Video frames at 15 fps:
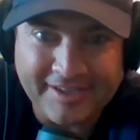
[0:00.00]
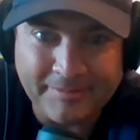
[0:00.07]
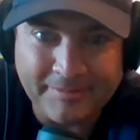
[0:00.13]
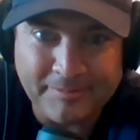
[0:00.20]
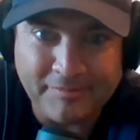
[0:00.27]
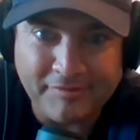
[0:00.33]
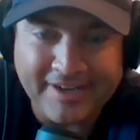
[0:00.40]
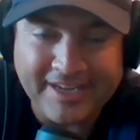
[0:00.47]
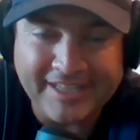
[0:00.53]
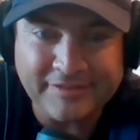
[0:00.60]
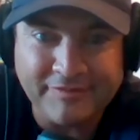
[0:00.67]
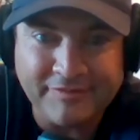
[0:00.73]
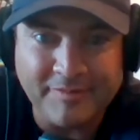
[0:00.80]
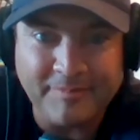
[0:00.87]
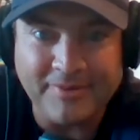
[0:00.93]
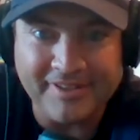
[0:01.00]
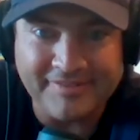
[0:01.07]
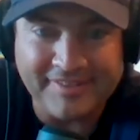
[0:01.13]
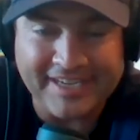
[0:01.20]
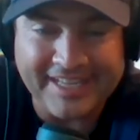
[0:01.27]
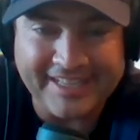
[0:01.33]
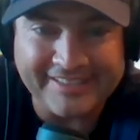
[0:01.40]
France Football have
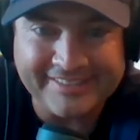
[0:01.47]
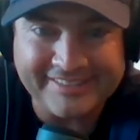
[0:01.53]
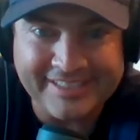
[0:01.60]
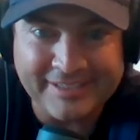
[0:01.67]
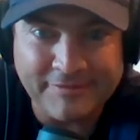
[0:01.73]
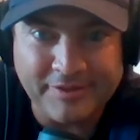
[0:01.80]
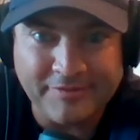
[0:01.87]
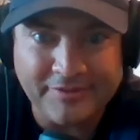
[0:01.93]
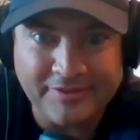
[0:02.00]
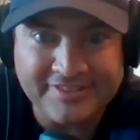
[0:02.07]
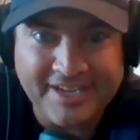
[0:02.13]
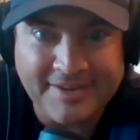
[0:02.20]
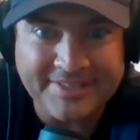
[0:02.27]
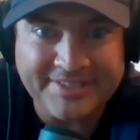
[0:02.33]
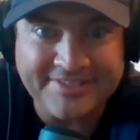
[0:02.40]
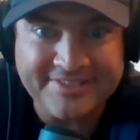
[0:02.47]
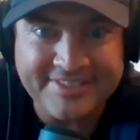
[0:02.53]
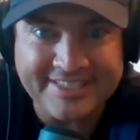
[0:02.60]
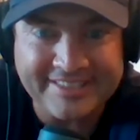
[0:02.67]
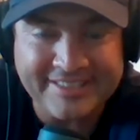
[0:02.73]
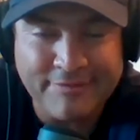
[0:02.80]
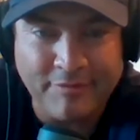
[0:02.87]
announced that for the first time in
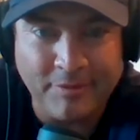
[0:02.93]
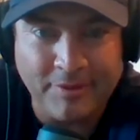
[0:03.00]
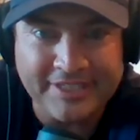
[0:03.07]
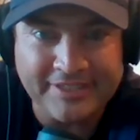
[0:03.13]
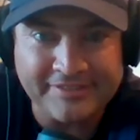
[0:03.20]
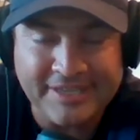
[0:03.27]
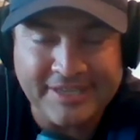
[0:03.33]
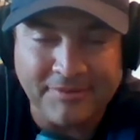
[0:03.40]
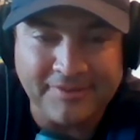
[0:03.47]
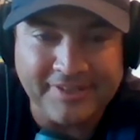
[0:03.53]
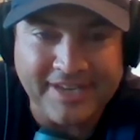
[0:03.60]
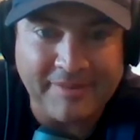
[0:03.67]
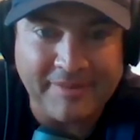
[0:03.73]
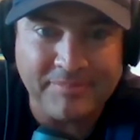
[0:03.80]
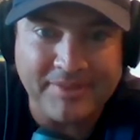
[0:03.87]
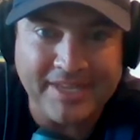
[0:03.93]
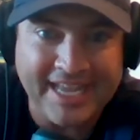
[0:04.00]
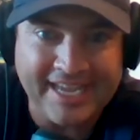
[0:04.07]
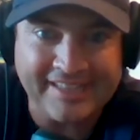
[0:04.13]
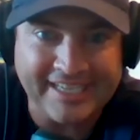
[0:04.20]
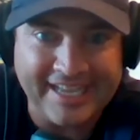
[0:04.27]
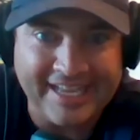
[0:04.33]
64 years, they will not be
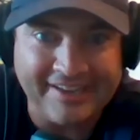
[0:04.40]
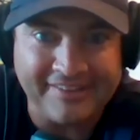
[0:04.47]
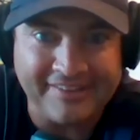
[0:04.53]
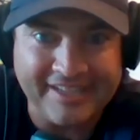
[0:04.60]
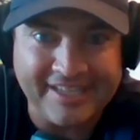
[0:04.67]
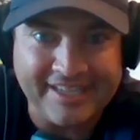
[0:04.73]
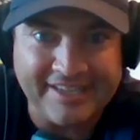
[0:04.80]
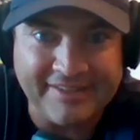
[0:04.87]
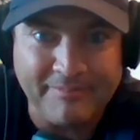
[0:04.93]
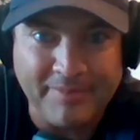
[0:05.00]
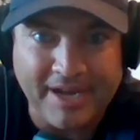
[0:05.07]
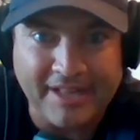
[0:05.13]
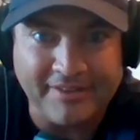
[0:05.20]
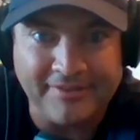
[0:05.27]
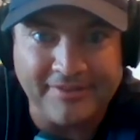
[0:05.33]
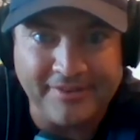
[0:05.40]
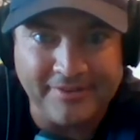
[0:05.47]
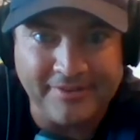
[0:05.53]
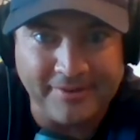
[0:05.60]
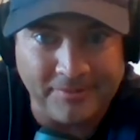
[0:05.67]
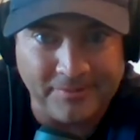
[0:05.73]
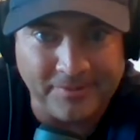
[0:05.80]
handing out a Ballon
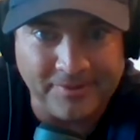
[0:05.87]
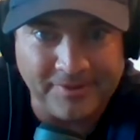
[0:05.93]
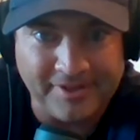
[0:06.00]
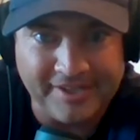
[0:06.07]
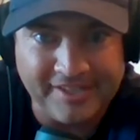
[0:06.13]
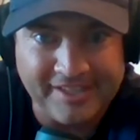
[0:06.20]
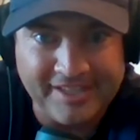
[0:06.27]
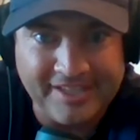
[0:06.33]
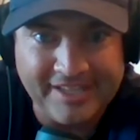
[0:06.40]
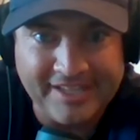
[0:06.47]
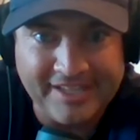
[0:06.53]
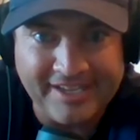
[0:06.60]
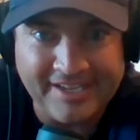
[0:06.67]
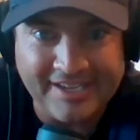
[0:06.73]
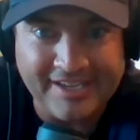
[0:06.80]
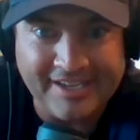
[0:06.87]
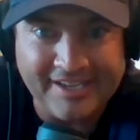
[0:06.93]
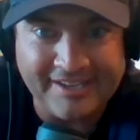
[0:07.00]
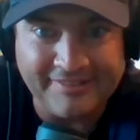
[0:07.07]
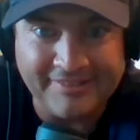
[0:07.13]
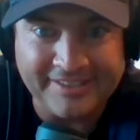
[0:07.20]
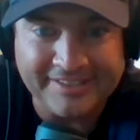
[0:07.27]
d'Or award,
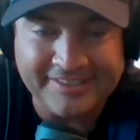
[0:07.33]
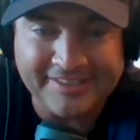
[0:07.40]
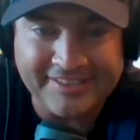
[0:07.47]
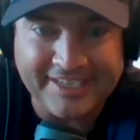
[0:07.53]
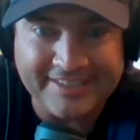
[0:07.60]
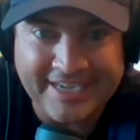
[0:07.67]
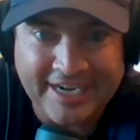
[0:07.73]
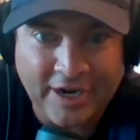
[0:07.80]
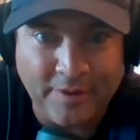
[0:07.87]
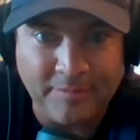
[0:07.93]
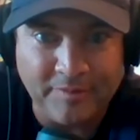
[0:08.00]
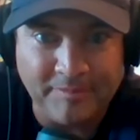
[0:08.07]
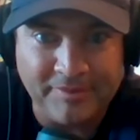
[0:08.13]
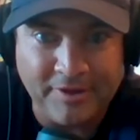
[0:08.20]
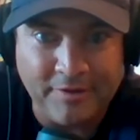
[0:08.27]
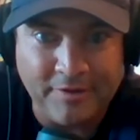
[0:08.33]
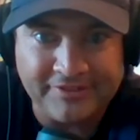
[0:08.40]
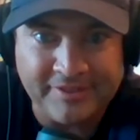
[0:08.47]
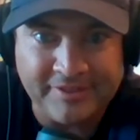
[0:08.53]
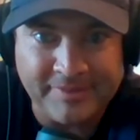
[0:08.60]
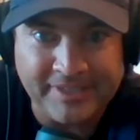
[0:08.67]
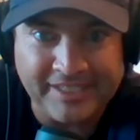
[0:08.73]
which is a terrible blow for
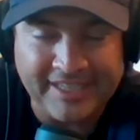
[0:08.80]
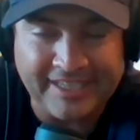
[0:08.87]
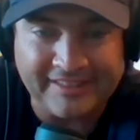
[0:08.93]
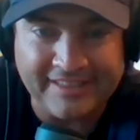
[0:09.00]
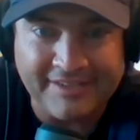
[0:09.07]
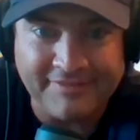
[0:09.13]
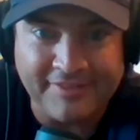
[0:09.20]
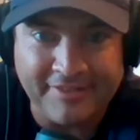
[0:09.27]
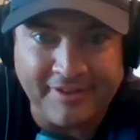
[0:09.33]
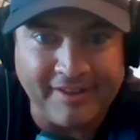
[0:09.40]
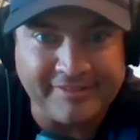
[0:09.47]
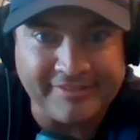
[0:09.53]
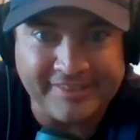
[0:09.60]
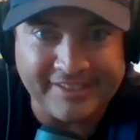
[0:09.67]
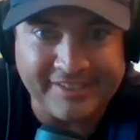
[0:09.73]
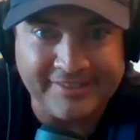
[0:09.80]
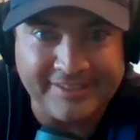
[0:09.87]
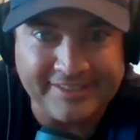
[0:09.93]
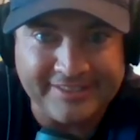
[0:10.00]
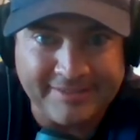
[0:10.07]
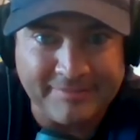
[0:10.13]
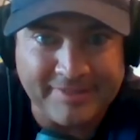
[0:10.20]
somebody like Lewandowski, who it
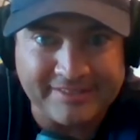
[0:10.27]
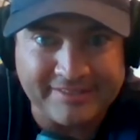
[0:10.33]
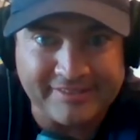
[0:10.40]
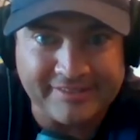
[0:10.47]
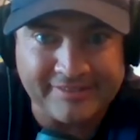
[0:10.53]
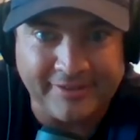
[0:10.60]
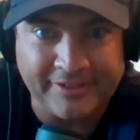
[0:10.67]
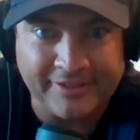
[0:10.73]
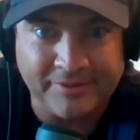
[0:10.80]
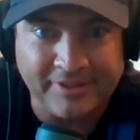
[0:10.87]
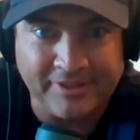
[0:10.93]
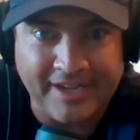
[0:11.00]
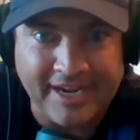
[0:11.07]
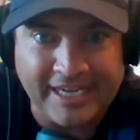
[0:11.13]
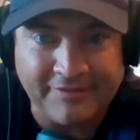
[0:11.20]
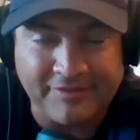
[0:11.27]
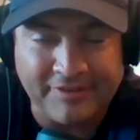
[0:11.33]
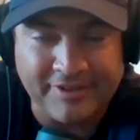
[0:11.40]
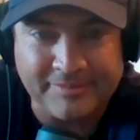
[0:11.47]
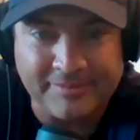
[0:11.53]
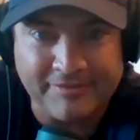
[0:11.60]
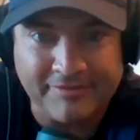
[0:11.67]
seemed like the stars were aligning for him
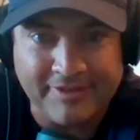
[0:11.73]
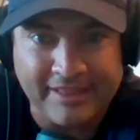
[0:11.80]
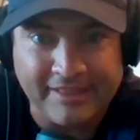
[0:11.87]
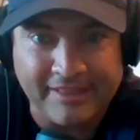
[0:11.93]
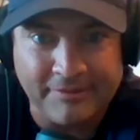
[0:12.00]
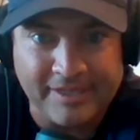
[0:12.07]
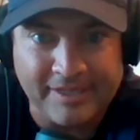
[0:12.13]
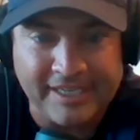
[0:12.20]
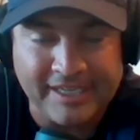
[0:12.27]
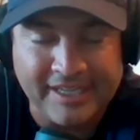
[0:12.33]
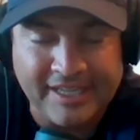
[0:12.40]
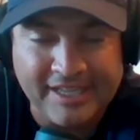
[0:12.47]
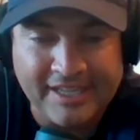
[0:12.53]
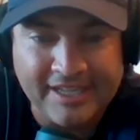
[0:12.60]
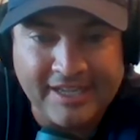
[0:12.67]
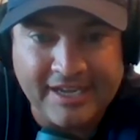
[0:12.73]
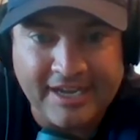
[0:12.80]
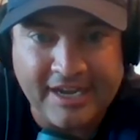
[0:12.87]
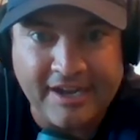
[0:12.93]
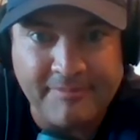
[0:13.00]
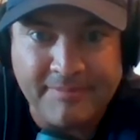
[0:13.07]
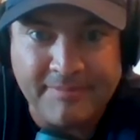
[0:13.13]
to finally win it.
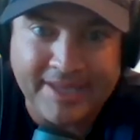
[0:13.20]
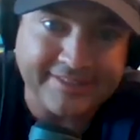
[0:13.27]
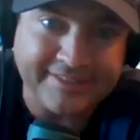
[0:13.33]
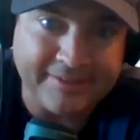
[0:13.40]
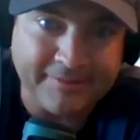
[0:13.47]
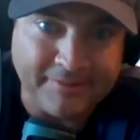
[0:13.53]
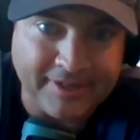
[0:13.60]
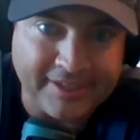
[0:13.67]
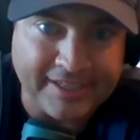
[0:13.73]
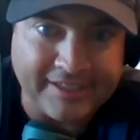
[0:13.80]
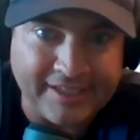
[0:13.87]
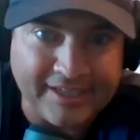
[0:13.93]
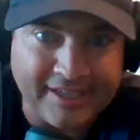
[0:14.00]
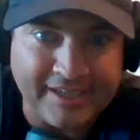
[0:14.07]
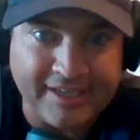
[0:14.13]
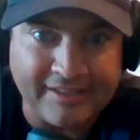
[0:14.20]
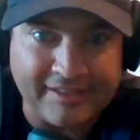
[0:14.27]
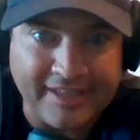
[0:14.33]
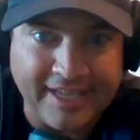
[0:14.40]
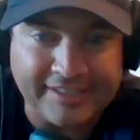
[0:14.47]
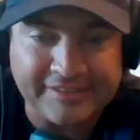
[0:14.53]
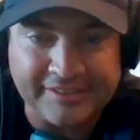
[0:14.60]
Messi won it
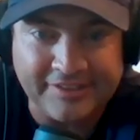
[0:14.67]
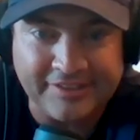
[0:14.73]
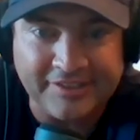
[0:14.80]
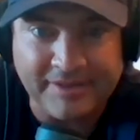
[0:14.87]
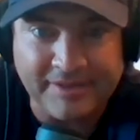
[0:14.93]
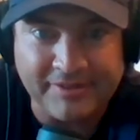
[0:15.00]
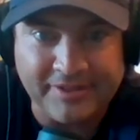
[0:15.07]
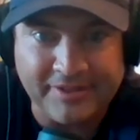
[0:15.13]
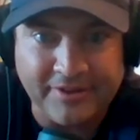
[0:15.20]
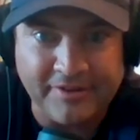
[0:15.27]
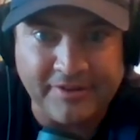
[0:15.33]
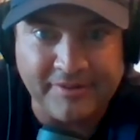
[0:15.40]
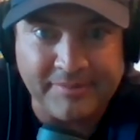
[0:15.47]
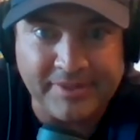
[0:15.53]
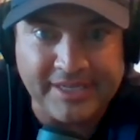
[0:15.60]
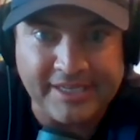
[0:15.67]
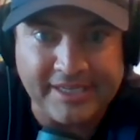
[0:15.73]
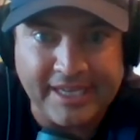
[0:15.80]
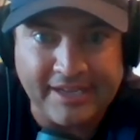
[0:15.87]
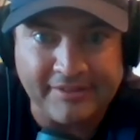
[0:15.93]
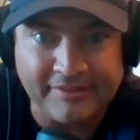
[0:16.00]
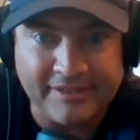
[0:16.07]
last might recall, beating
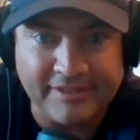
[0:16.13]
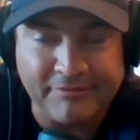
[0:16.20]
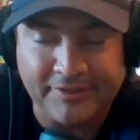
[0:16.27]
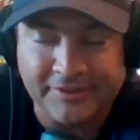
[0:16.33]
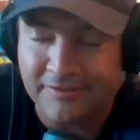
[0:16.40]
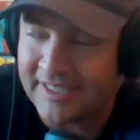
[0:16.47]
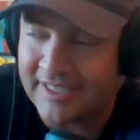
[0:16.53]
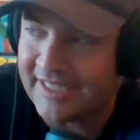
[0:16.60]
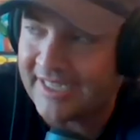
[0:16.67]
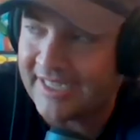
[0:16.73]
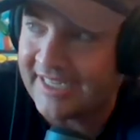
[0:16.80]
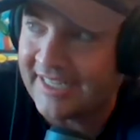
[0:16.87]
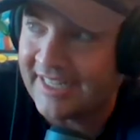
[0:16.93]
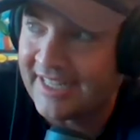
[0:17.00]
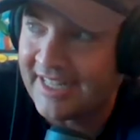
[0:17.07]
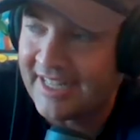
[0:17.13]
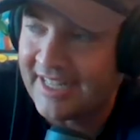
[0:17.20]
out Virgil van Dijk.